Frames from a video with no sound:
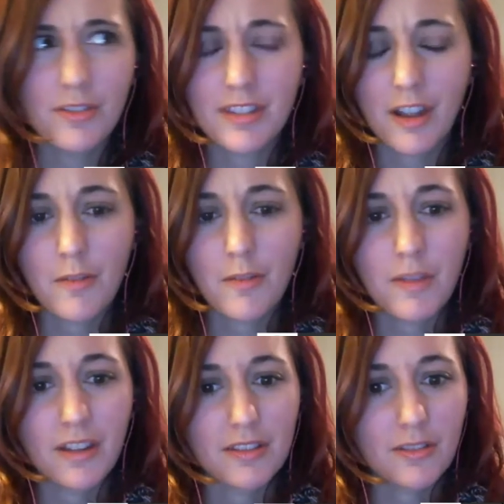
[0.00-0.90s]
site we
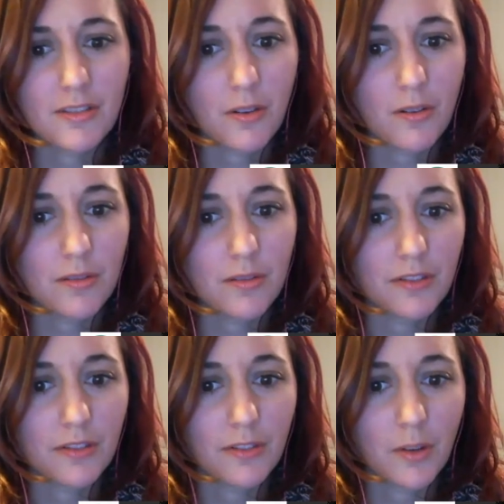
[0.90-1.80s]
make is so different.